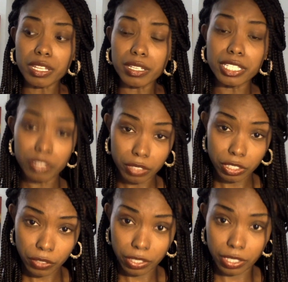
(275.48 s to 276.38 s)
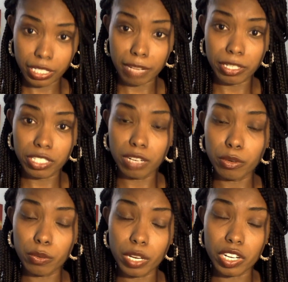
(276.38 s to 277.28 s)
let's just first establish,
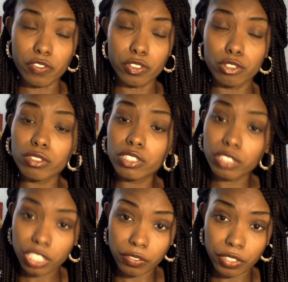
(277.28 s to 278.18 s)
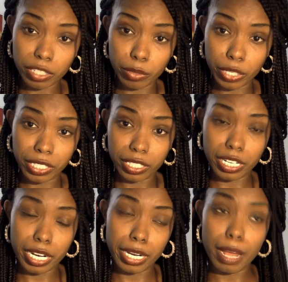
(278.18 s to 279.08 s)
number one, if you do achieve your liberation
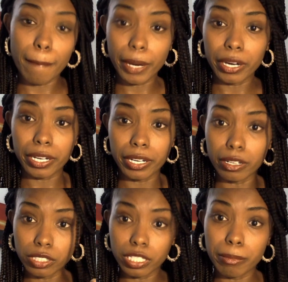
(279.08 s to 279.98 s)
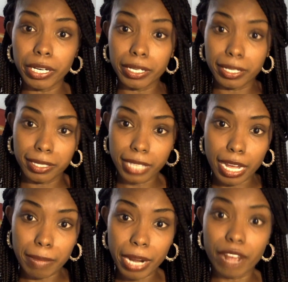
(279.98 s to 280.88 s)
in America, and I'll say America since
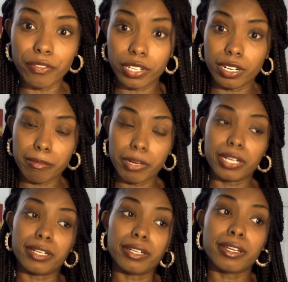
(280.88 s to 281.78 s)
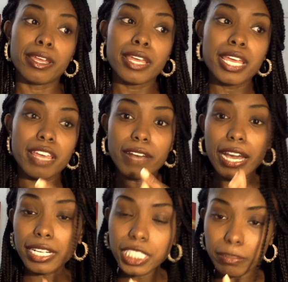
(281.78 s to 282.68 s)
I'm an African in America, if
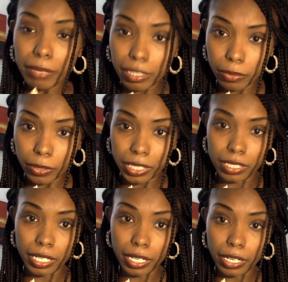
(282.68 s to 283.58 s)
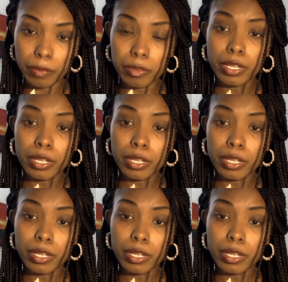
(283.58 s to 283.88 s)
I achieve my liberation here,